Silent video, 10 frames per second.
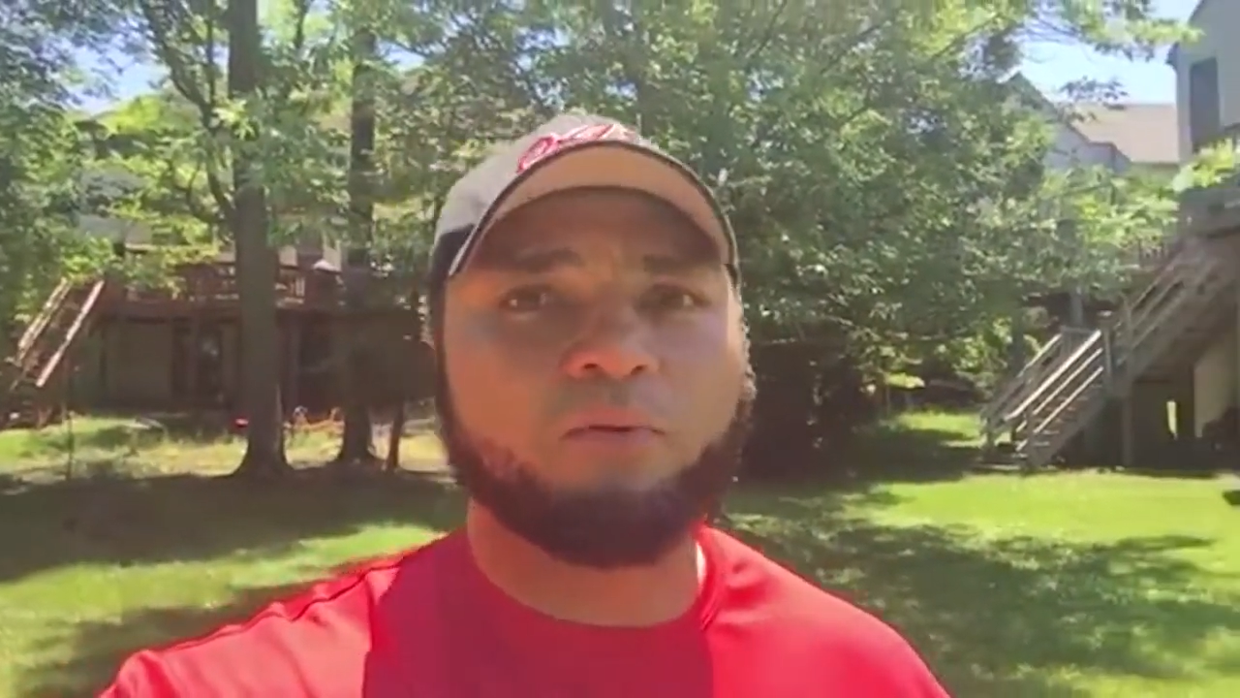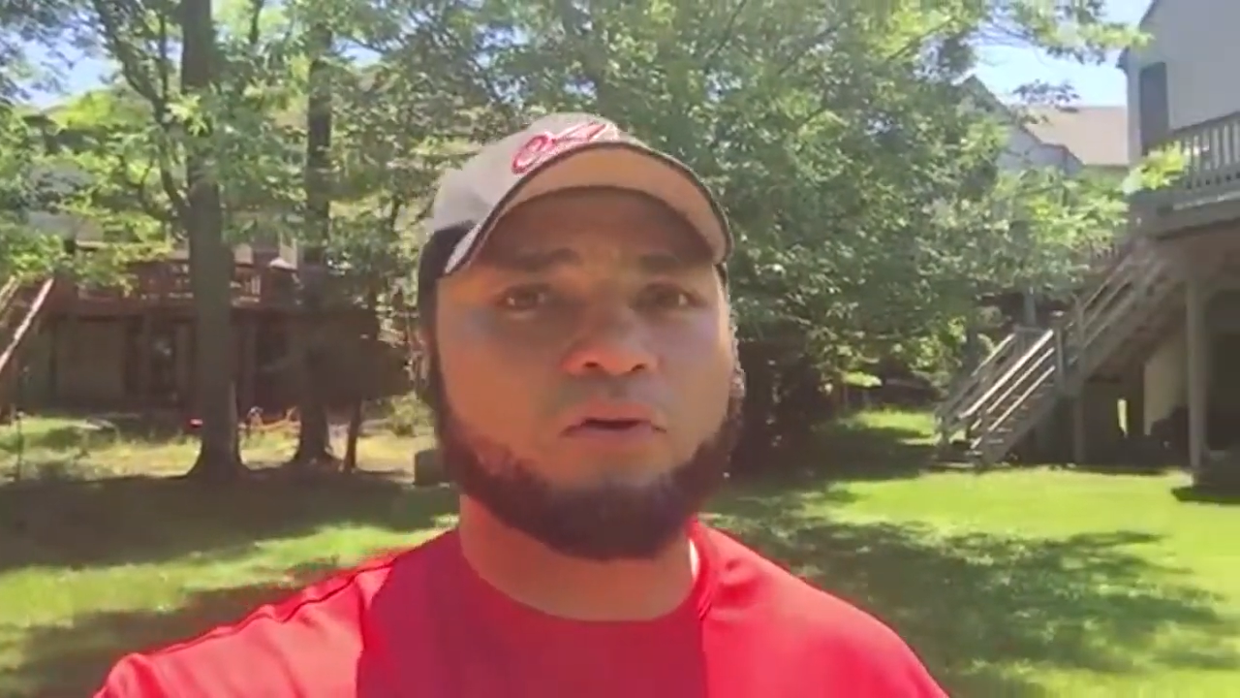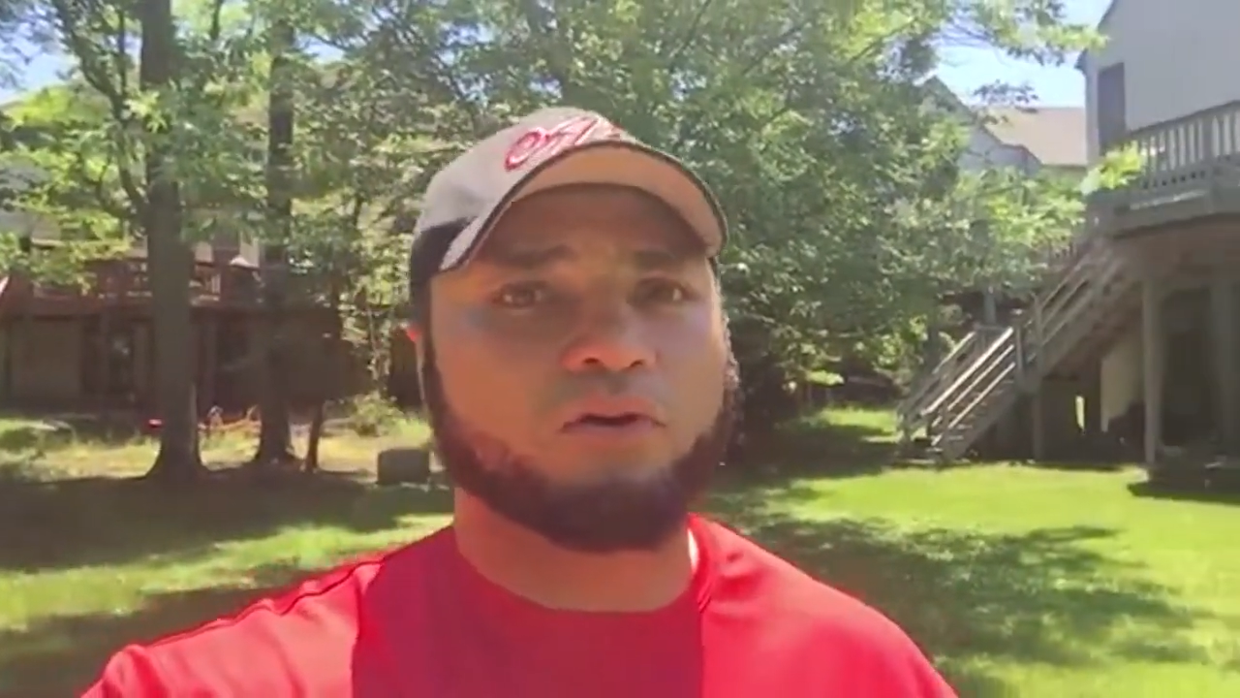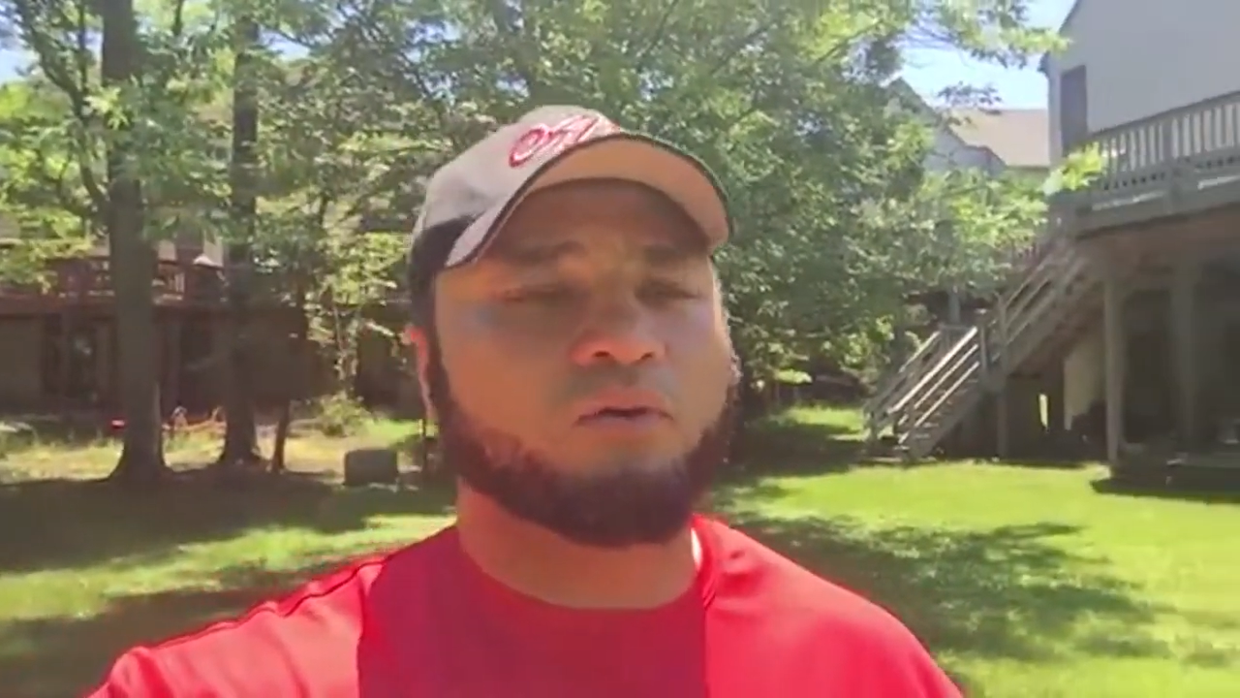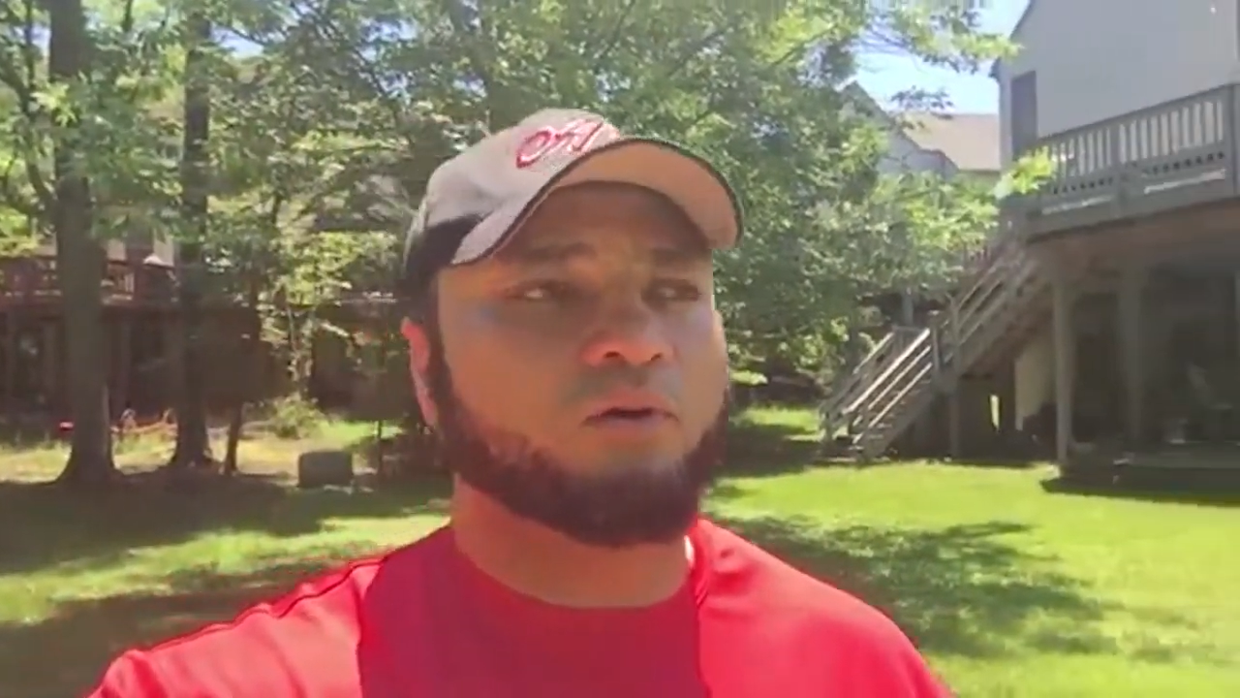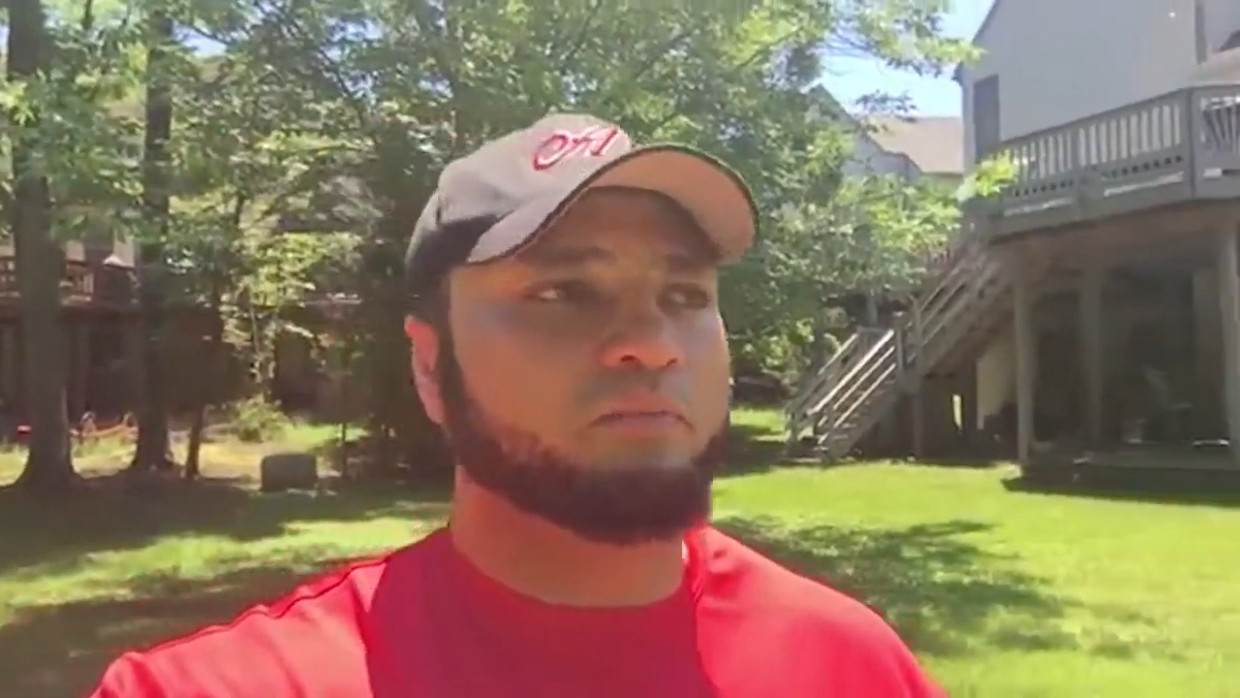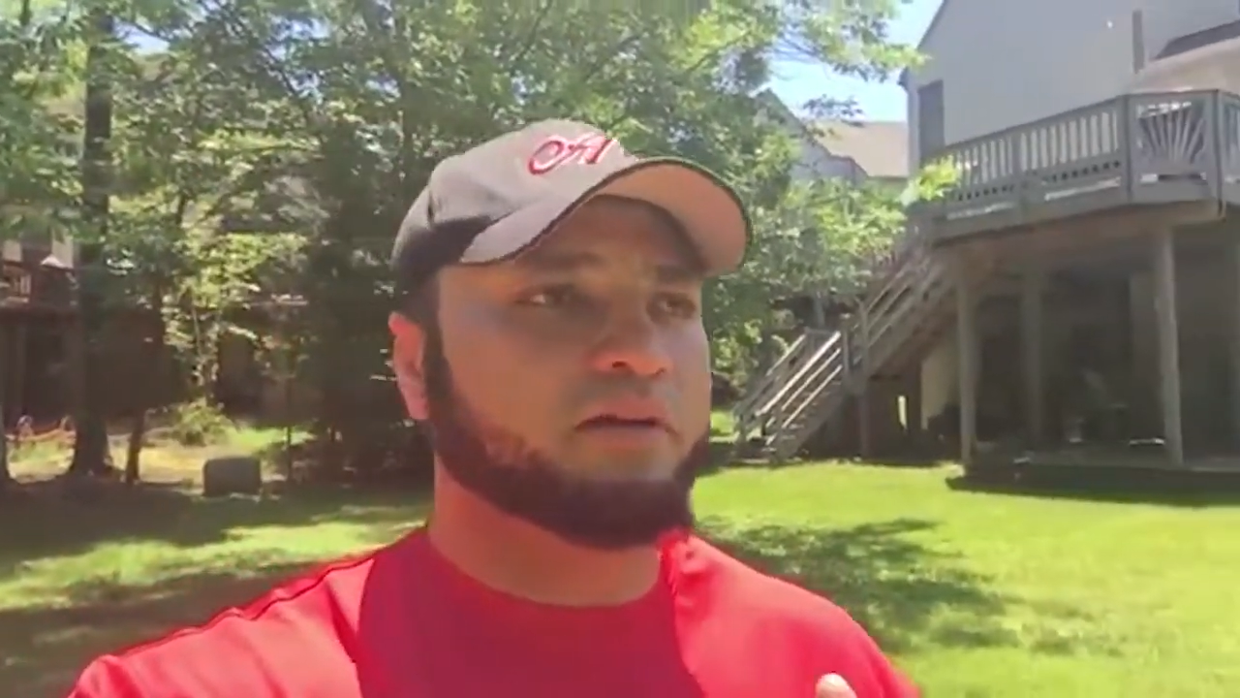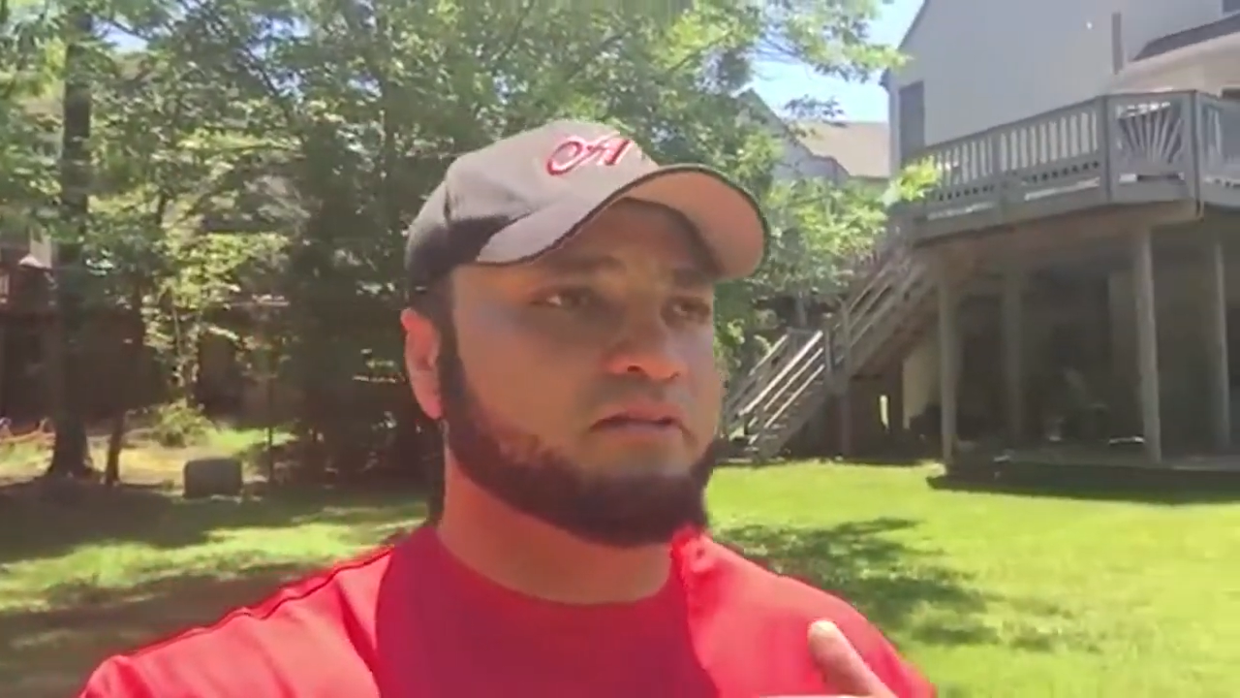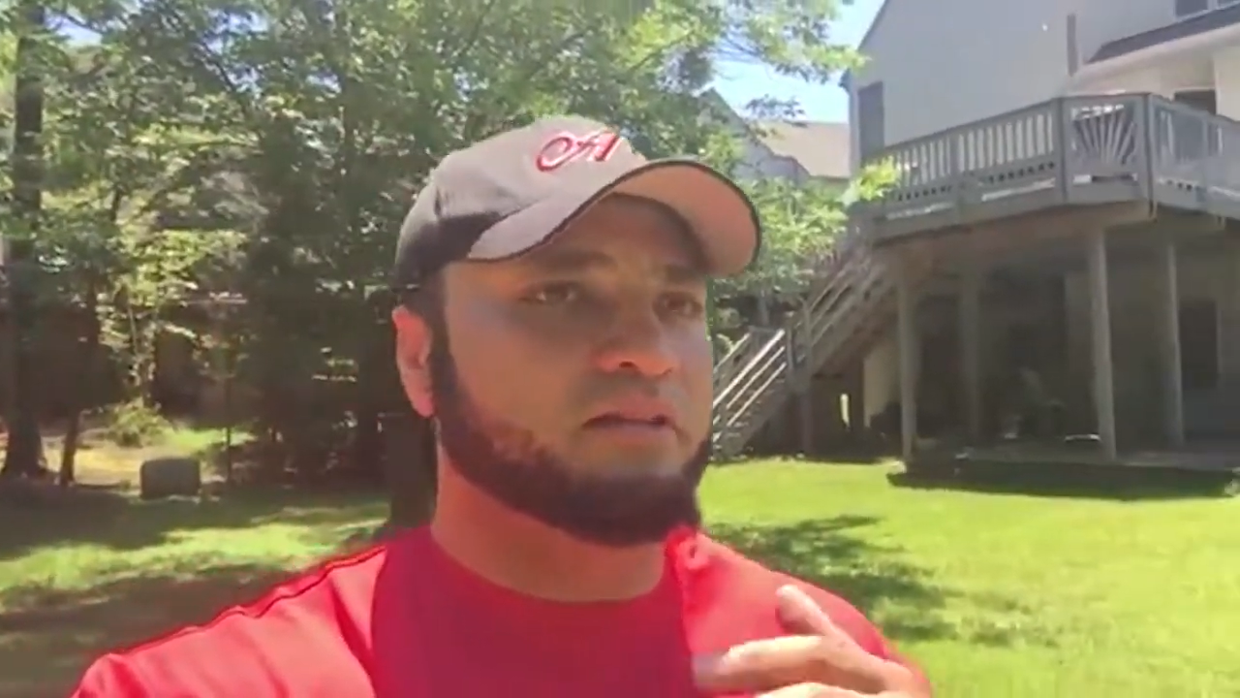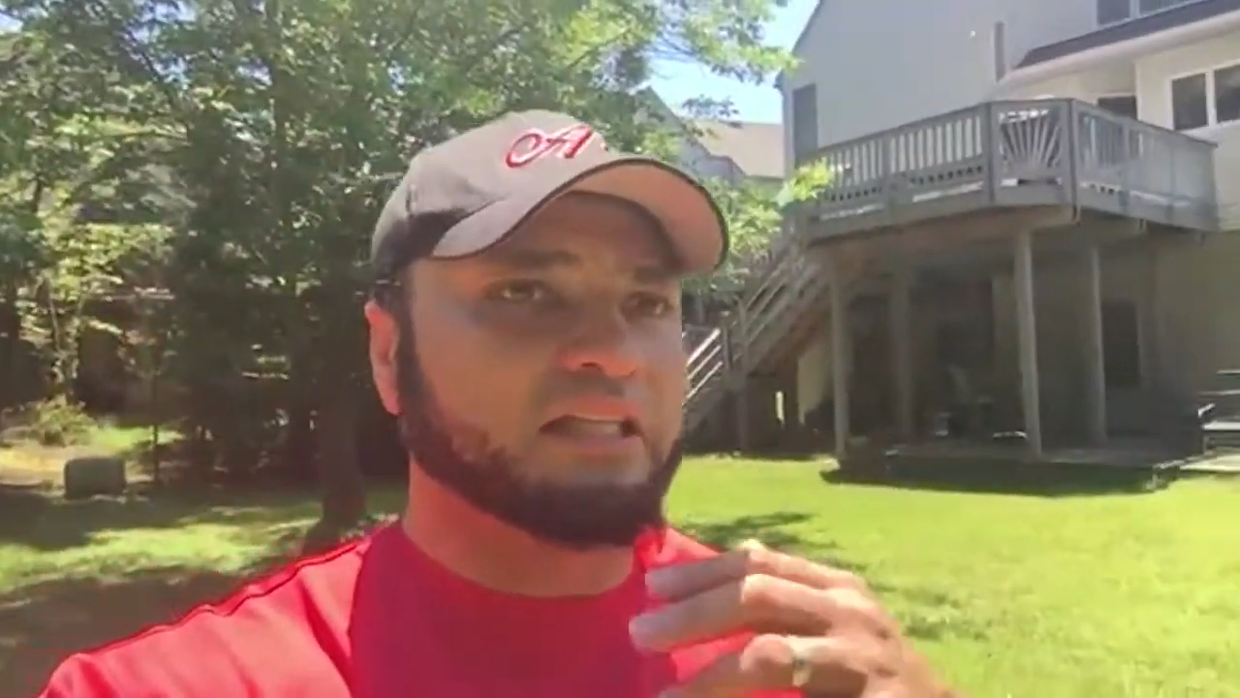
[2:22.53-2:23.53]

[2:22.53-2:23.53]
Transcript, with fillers: important quote because